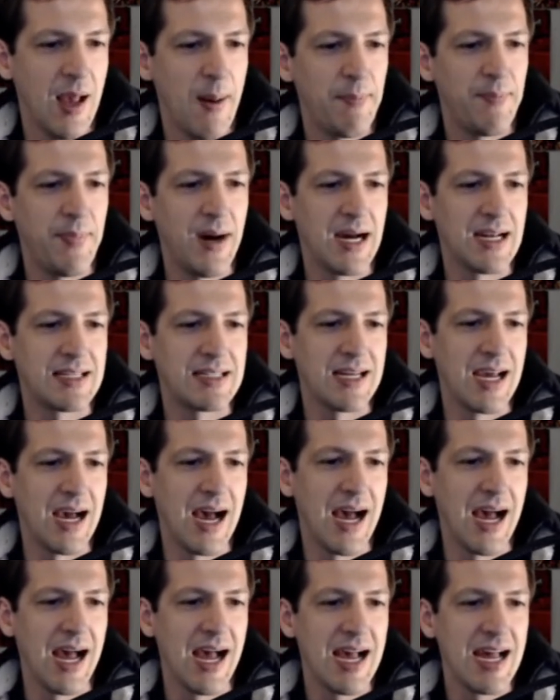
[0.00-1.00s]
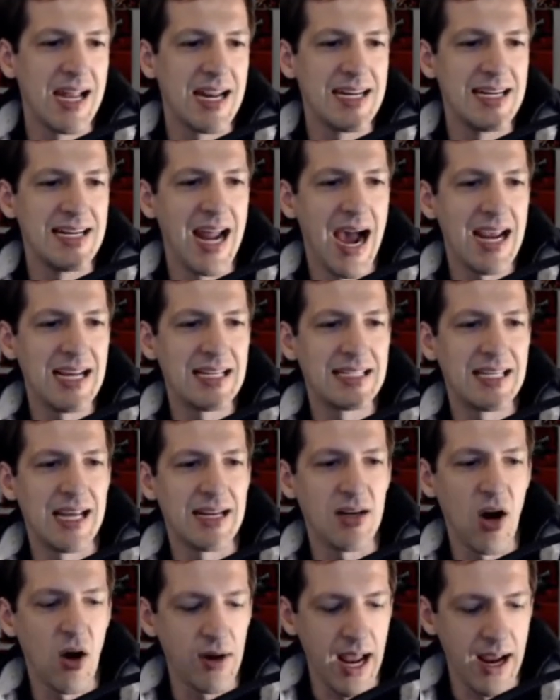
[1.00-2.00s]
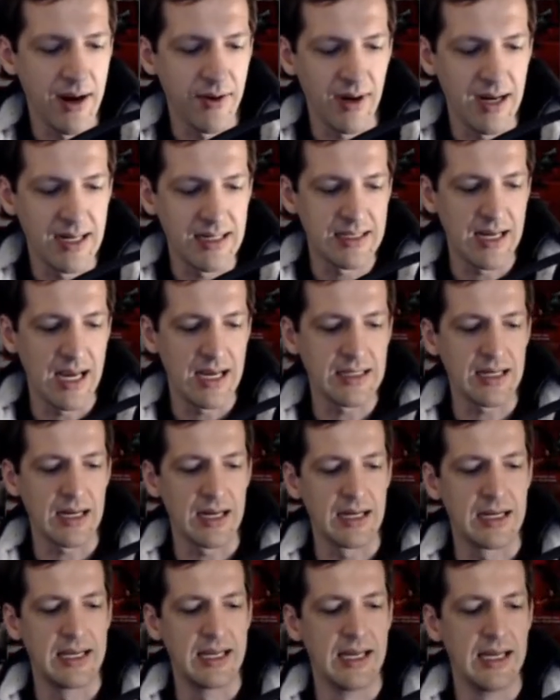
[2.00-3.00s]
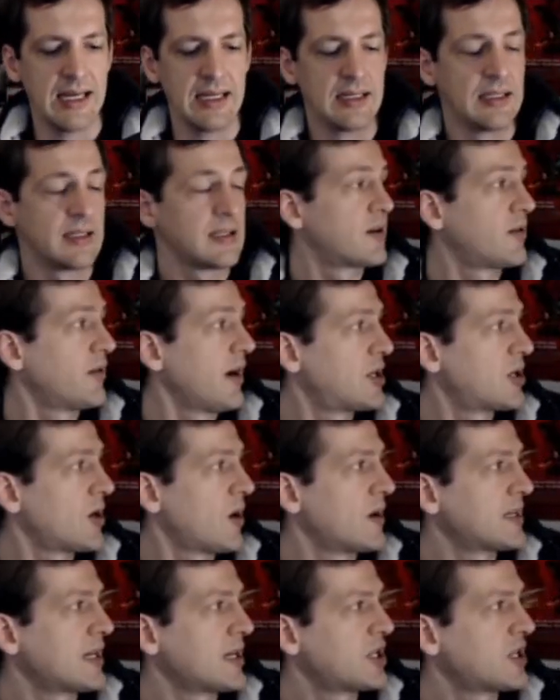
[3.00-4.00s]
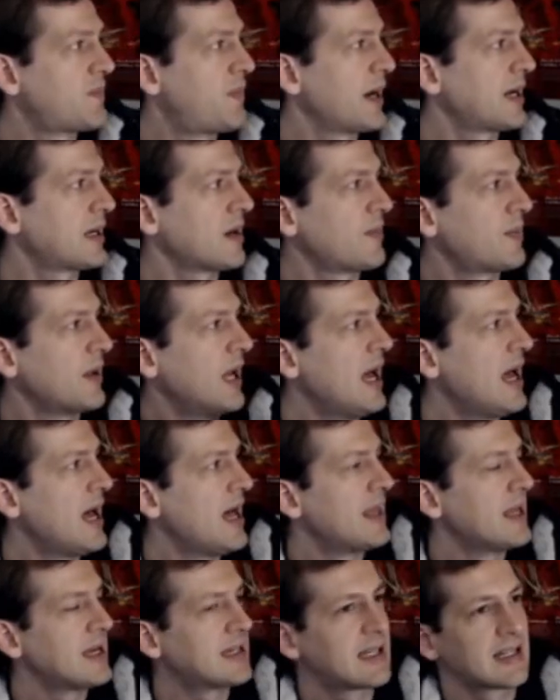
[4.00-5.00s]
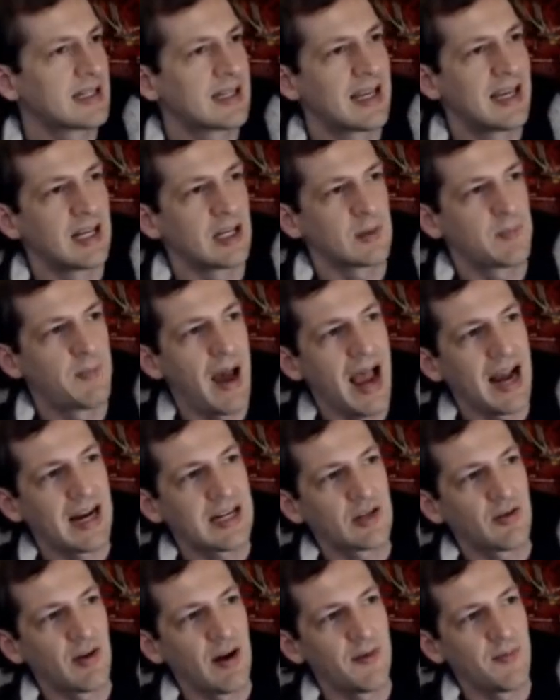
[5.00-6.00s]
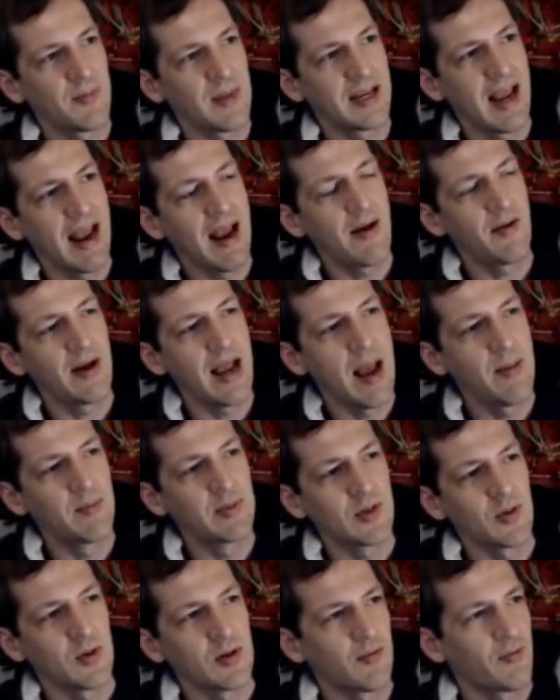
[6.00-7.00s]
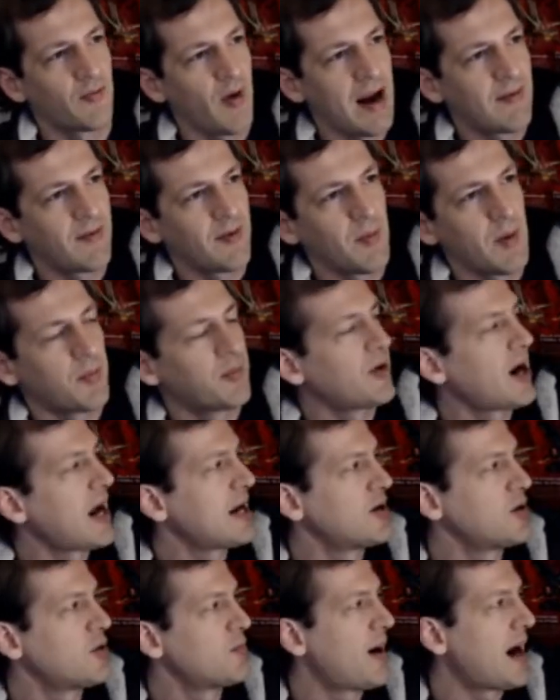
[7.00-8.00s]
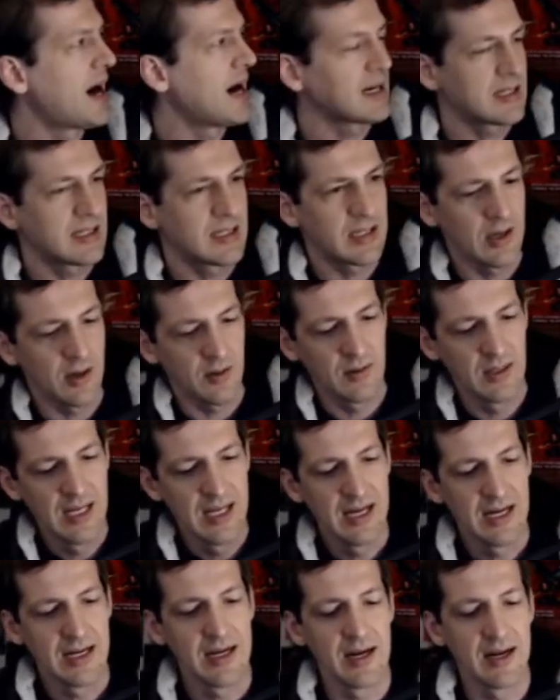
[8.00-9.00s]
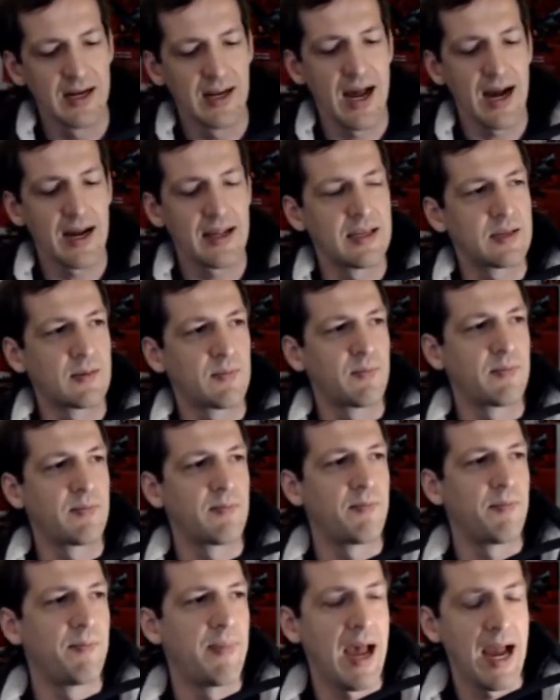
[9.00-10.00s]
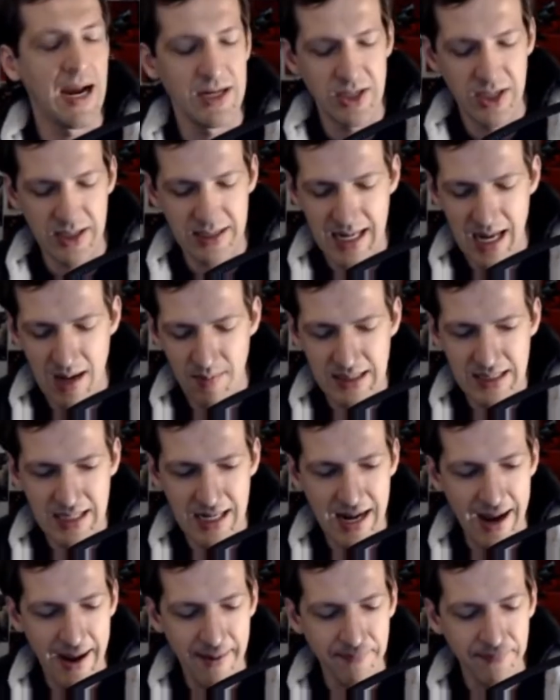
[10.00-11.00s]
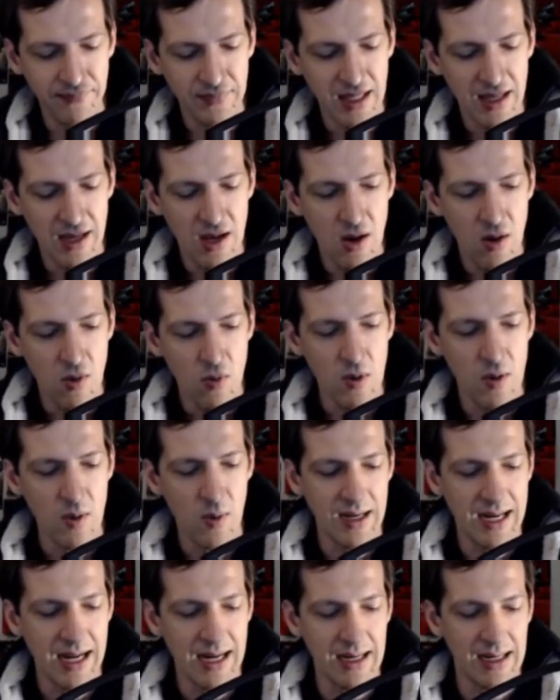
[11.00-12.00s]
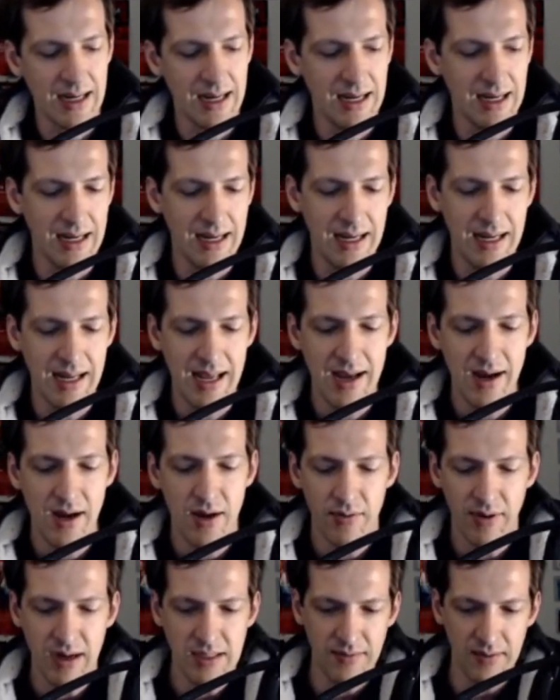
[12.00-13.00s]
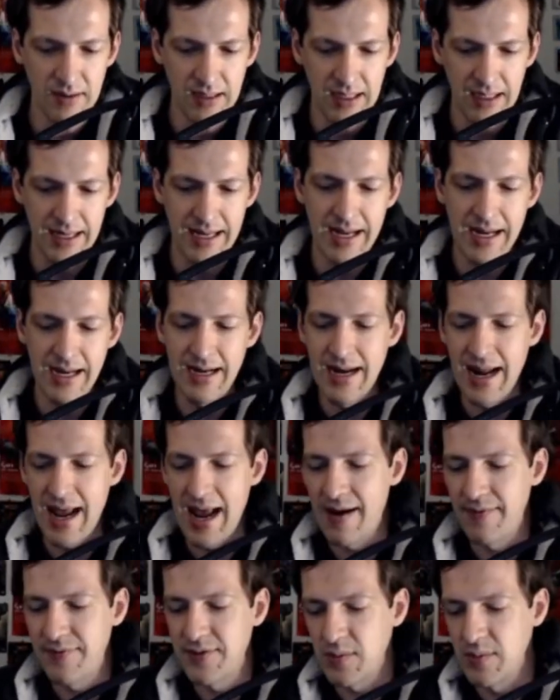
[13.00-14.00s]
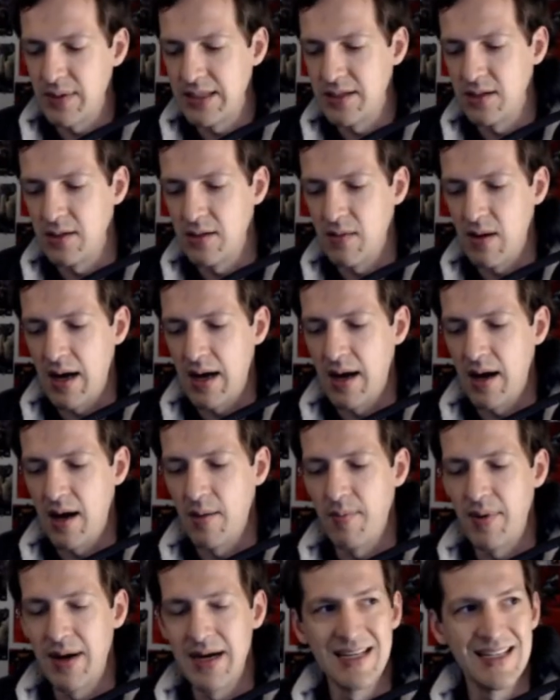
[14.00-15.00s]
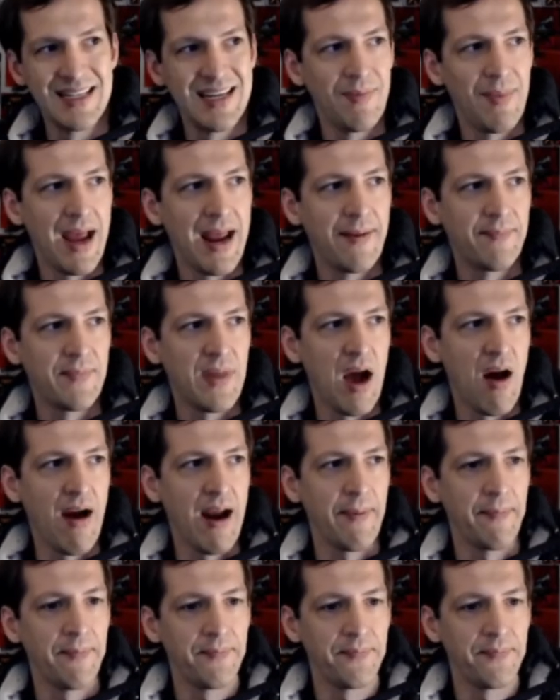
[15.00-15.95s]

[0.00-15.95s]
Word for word: But uh, nice hit. Okay, Grace says Guild. Great choice. I just picked up... This is guild pack straight from the game, game store, right from a brand new box. So good luck. This pack just came in today. We will get Lily, Graceful Lily in after we do uh, our buddy Z main. All right.